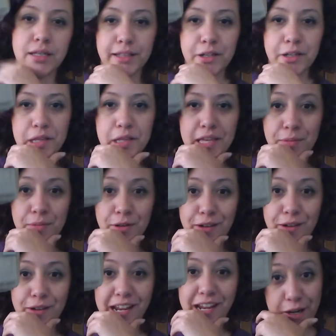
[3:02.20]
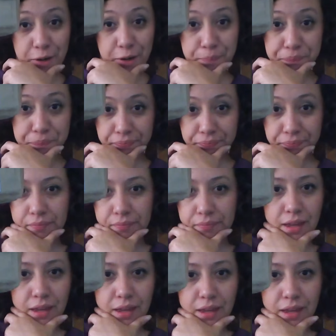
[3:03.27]
little label right here,
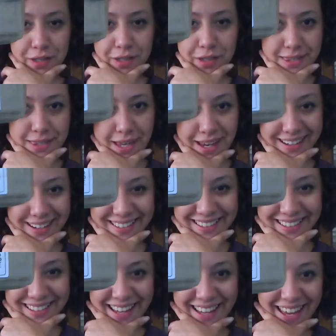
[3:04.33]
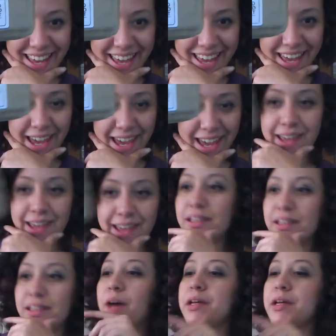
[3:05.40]
if you can see it. And
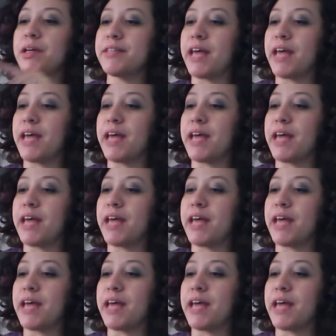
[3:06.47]
it is